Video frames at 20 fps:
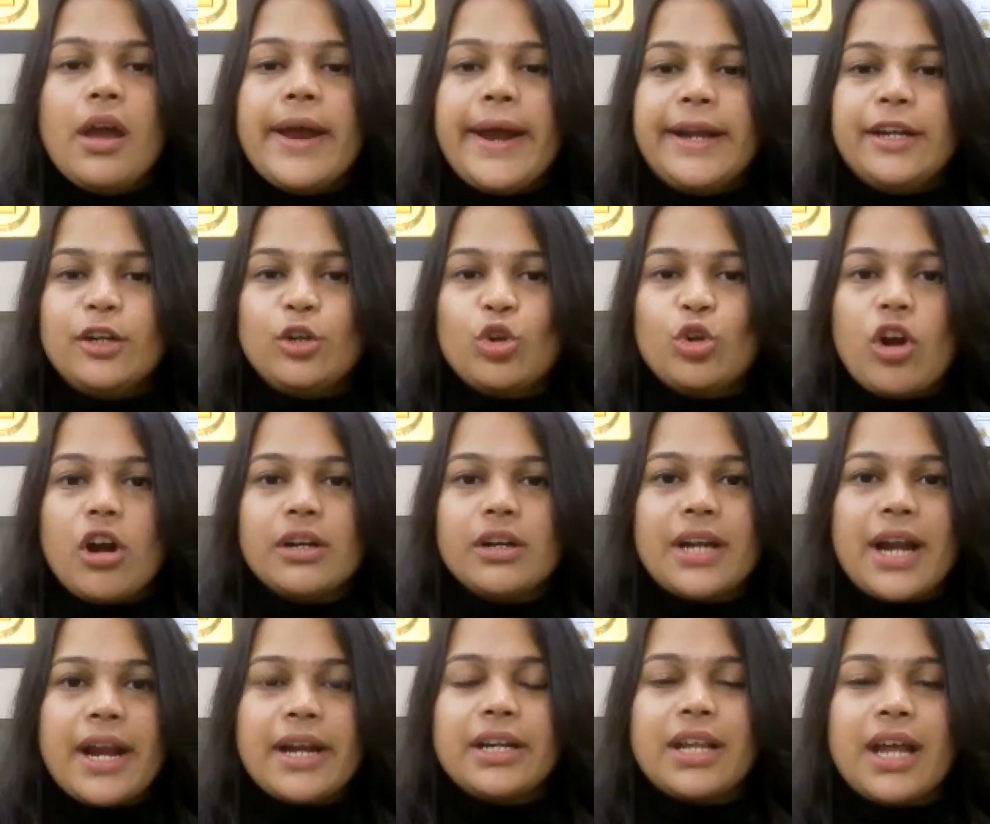And do not
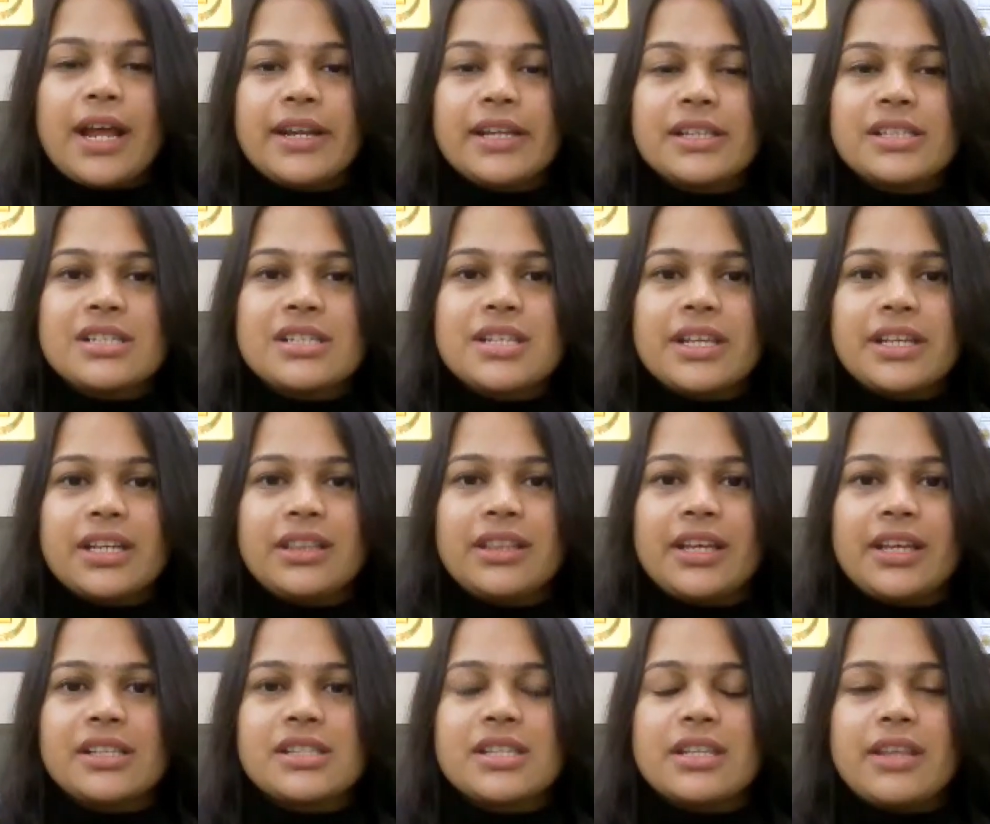write unnecessary
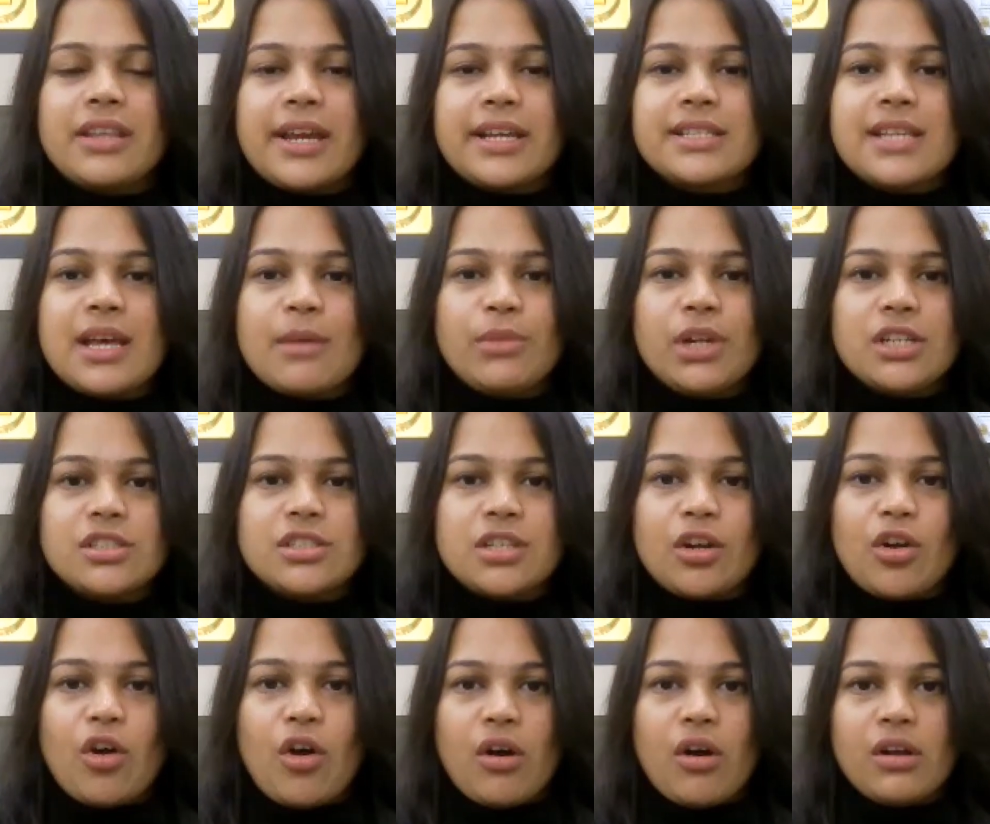things in the
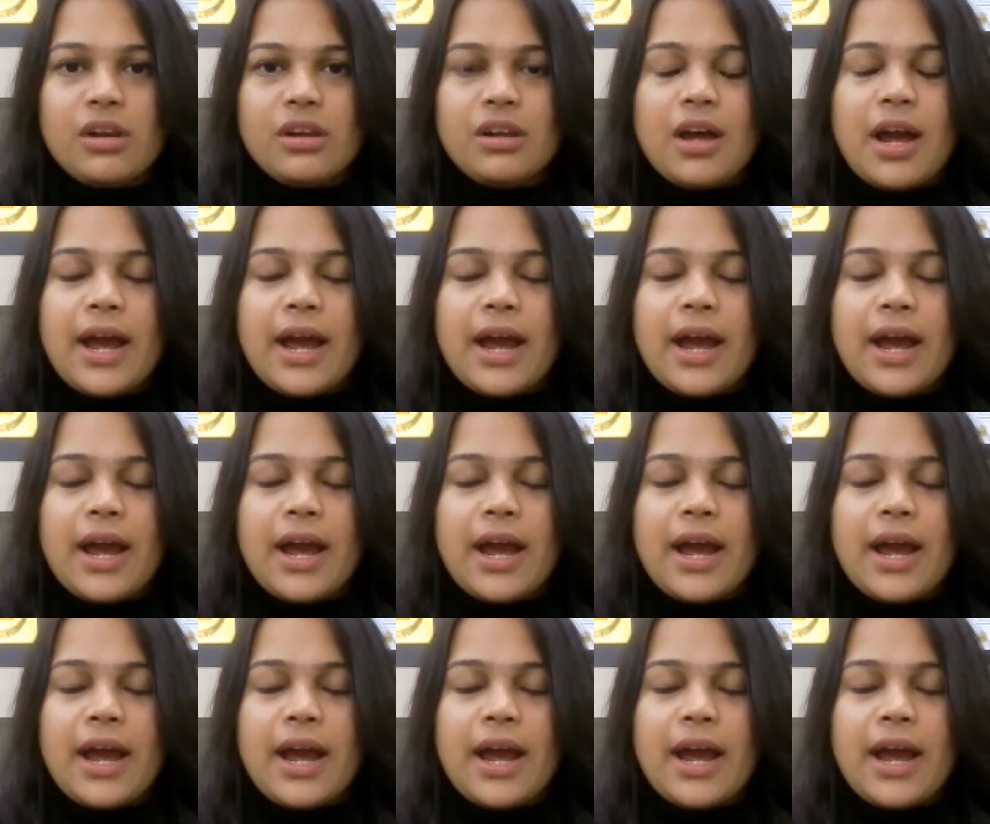examination hall.